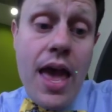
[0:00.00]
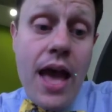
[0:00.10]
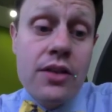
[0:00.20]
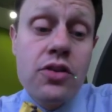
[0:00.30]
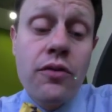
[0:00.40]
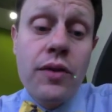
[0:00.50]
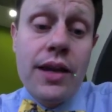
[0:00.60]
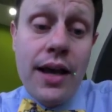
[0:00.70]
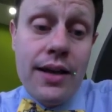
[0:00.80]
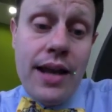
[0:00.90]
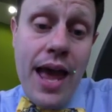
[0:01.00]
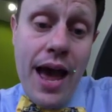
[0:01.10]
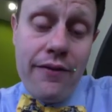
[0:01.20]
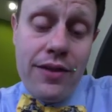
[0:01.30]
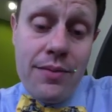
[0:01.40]
And so if we cut in
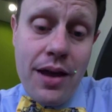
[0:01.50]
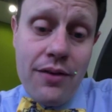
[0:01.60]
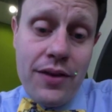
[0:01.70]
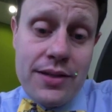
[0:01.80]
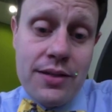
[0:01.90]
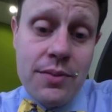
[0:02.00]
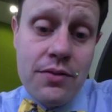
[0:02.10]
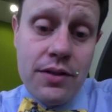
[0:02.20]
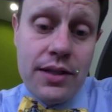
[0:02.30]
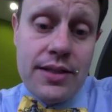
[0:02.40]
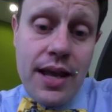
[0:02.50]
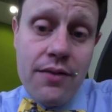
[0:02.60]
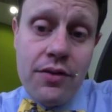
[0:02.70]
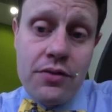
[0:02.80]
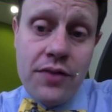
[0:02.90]
half the amount of histamine released out
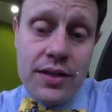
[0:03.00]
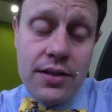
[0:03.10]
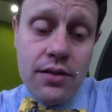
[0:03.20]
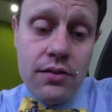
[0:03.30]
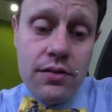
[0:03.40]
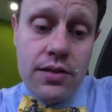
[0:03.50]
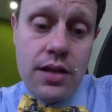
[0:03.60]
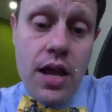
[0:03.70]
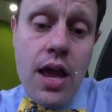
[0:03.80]
of those vesicles,